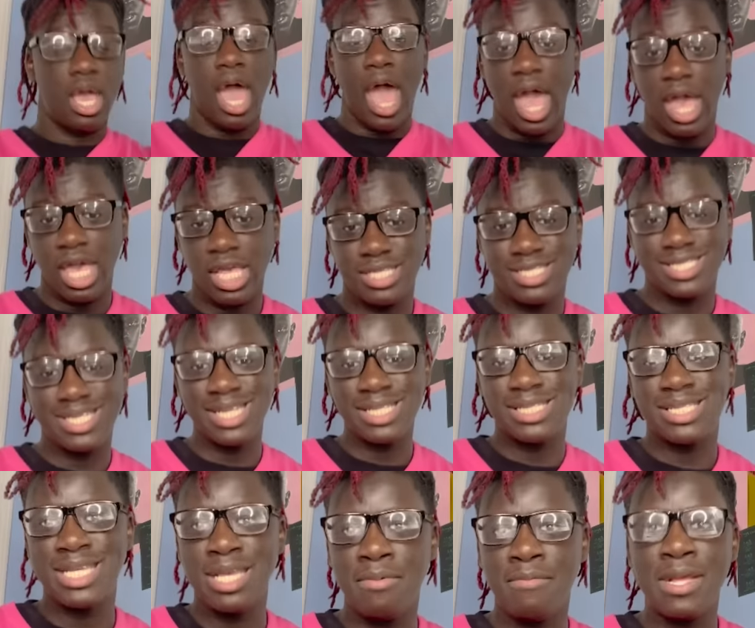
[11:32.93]
It's
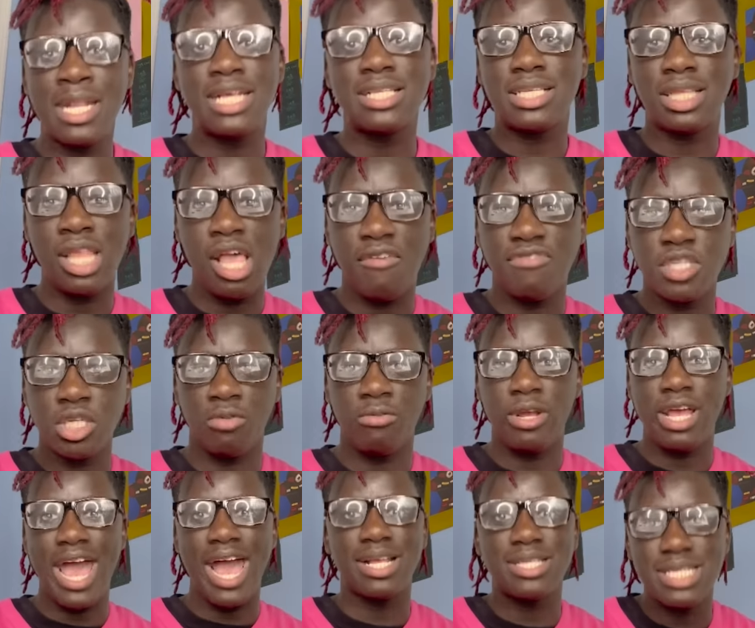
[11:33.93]
16 minutes left to
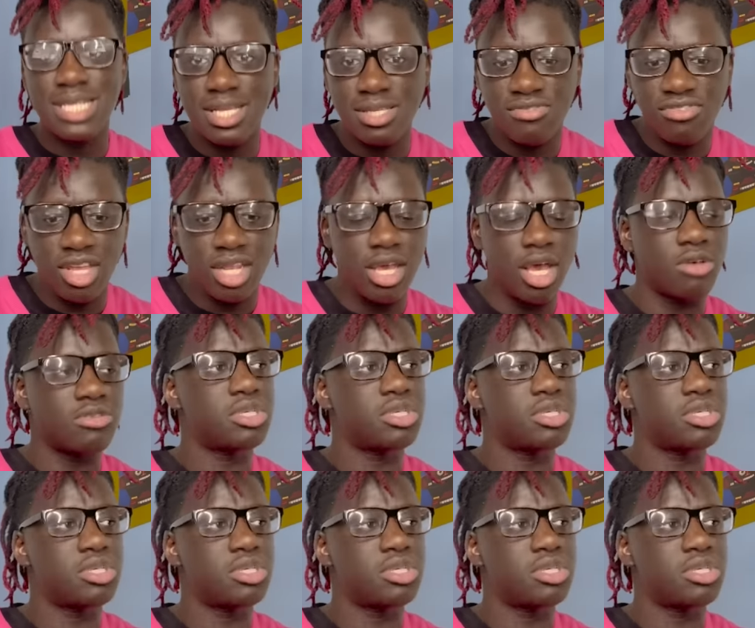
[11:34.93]
react to this video.